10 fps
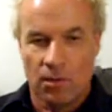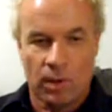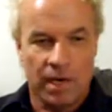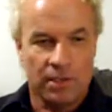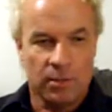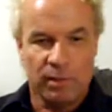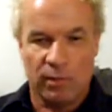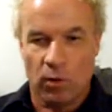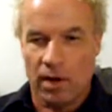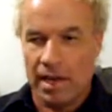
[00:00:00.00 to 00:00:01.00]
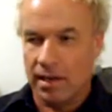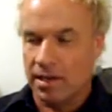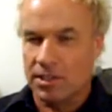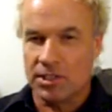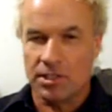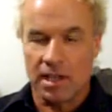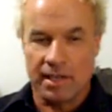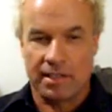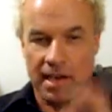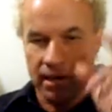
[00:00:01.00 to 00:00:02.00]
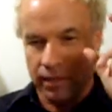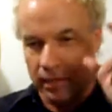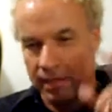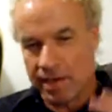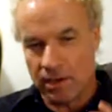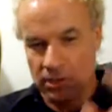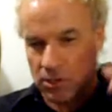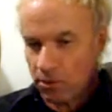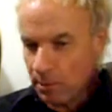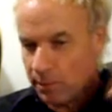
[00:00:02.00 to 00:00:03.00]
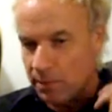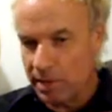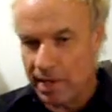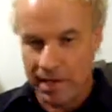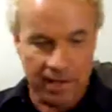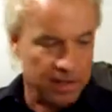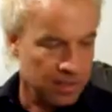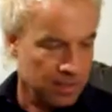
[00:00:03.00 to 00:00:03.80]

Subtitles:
What I do beforehand, I kind of think out a script in my head.